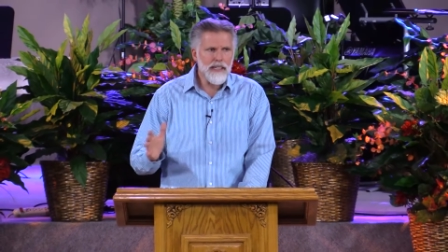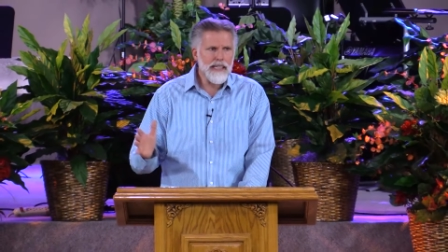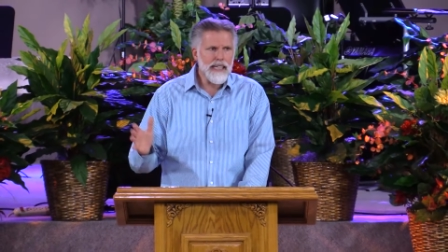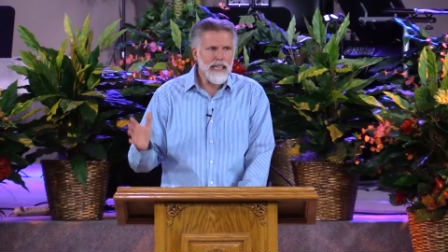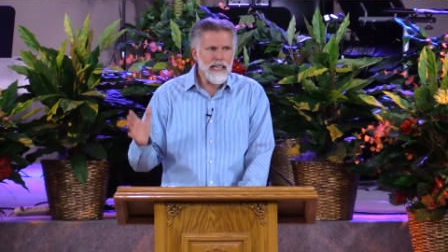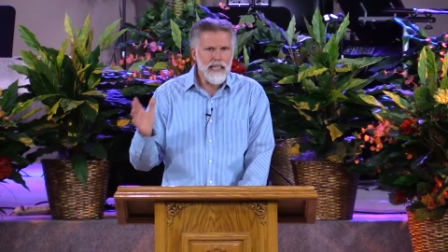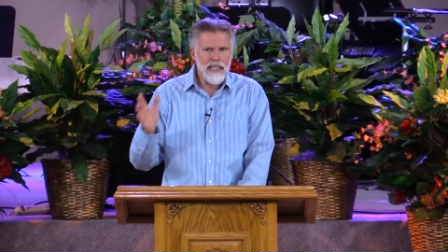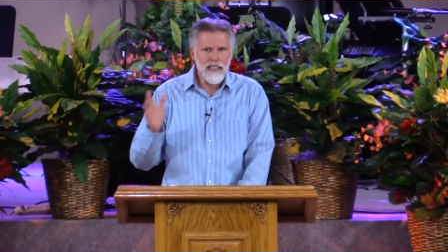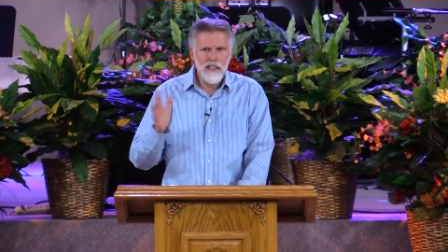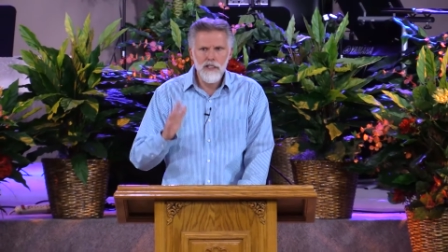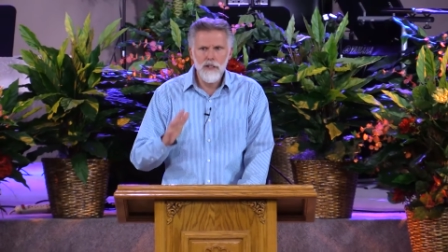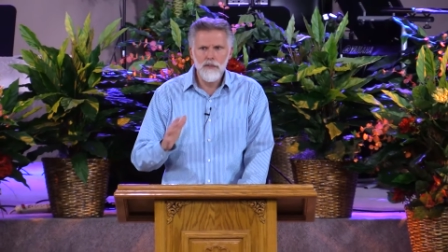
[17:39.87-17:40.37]

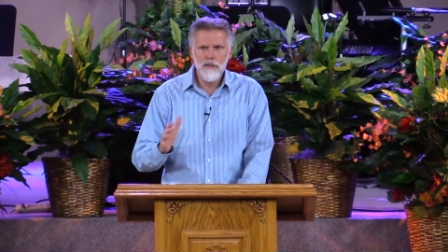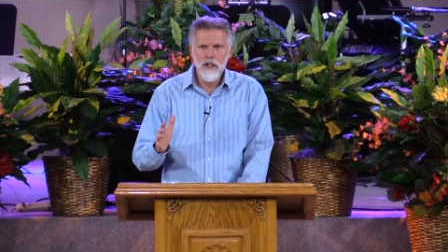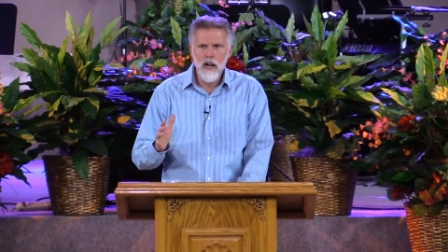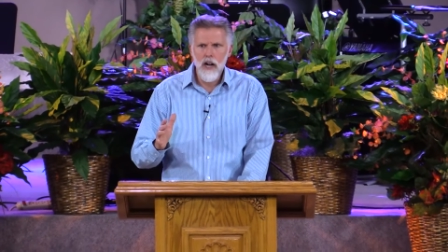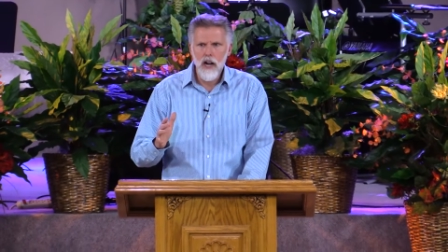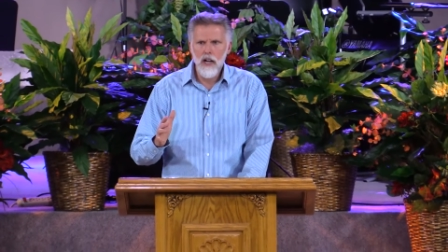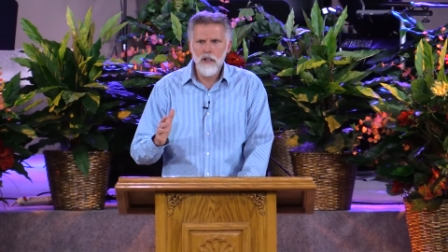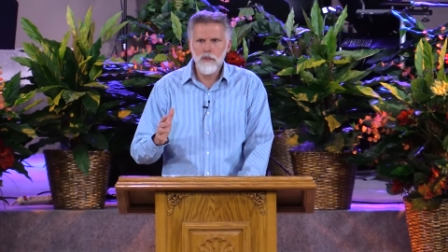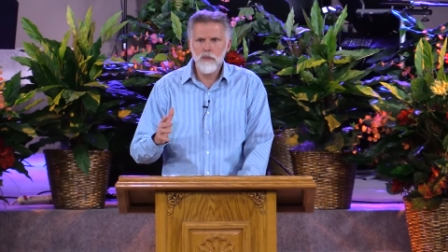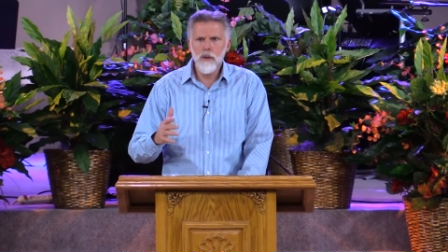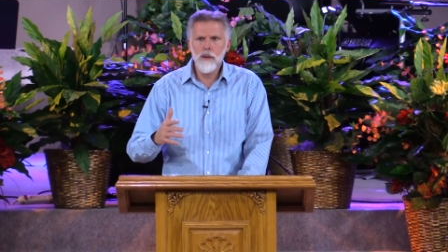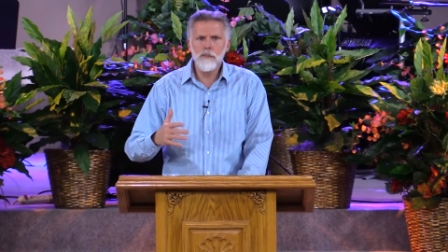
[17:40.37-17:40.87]
dealings of
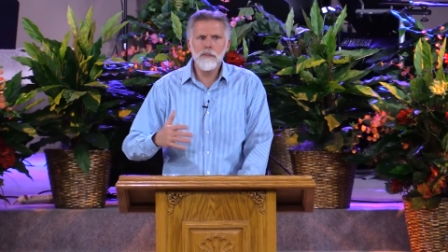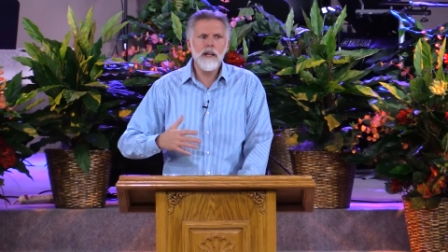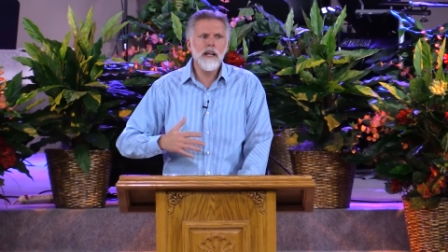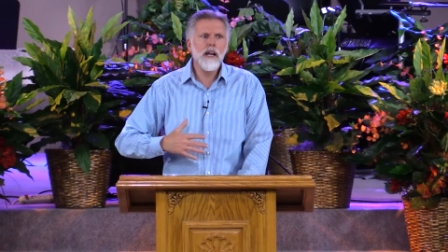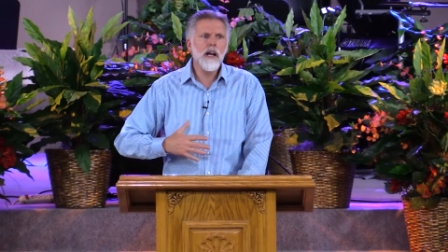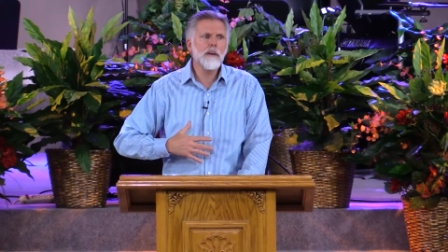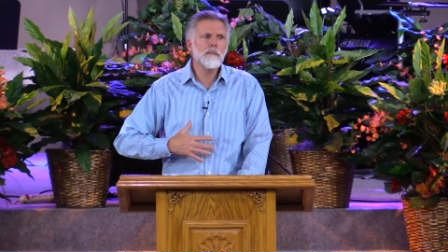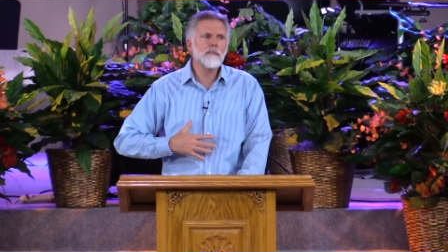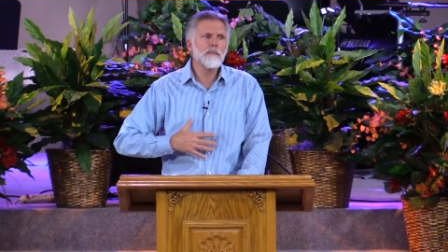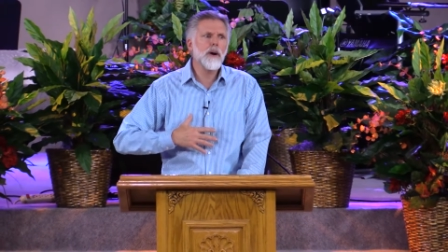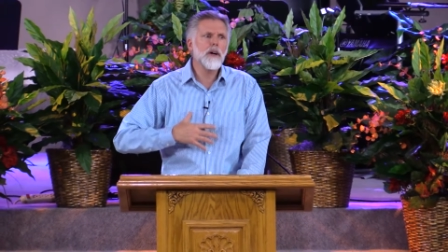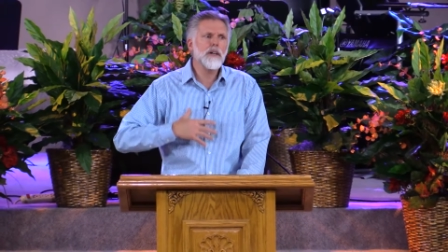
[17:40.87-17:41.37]
God, we
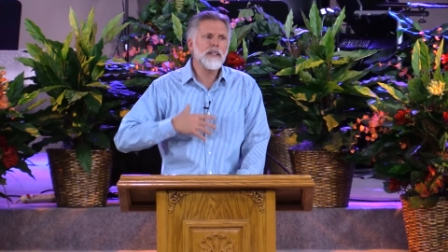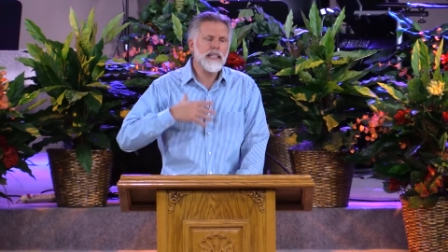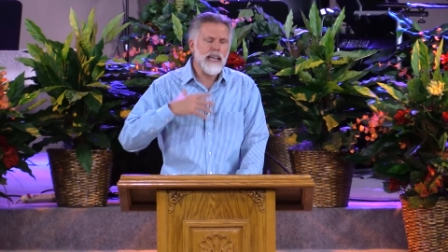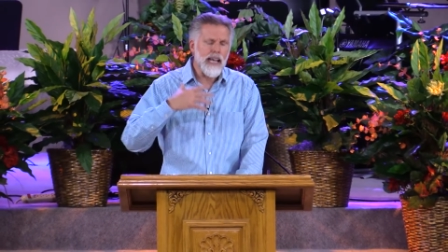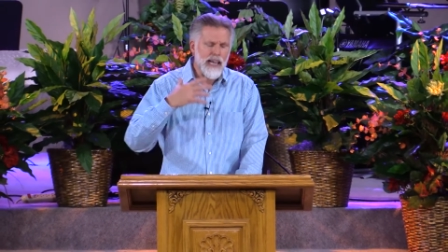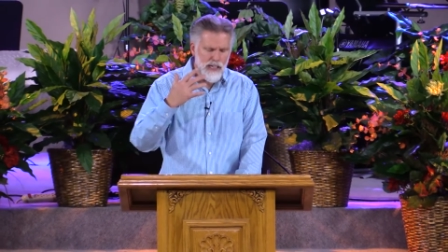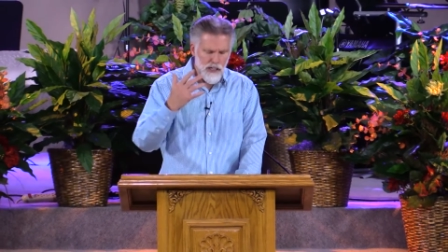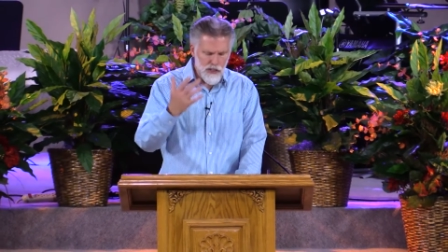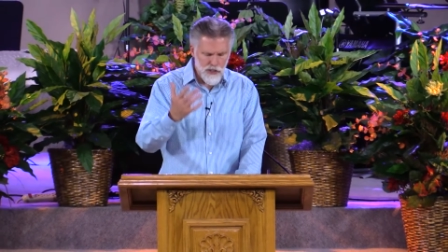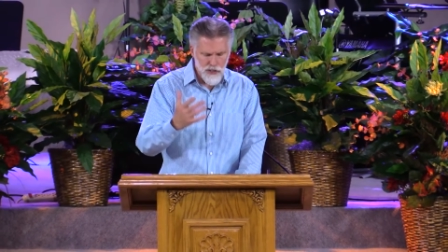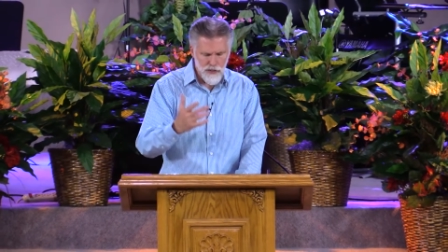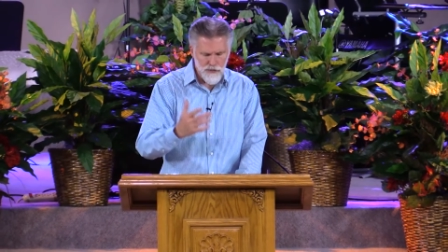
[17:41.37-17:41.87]
become
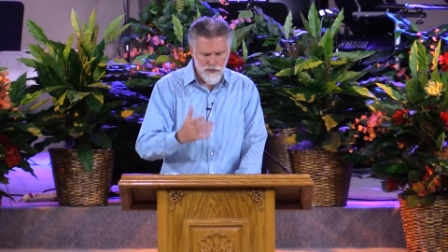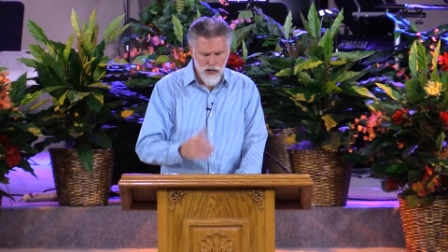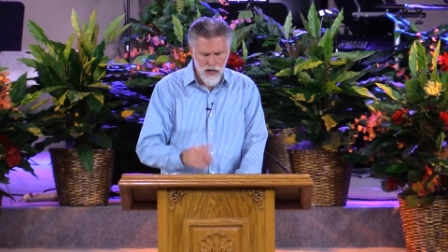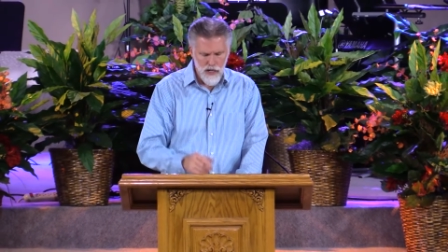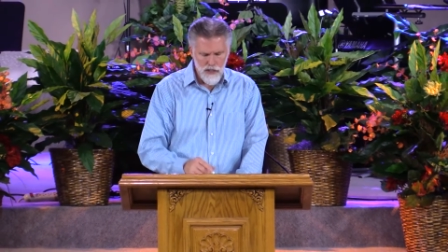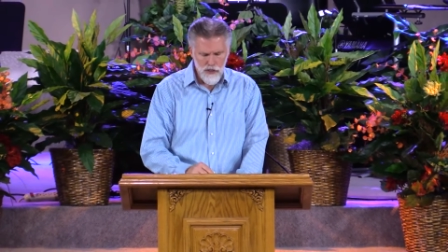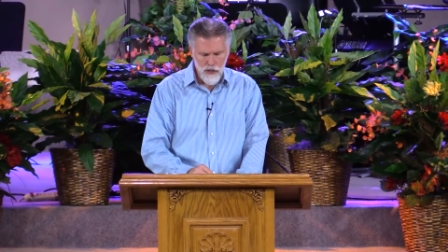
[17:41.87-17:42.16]
partakers of God's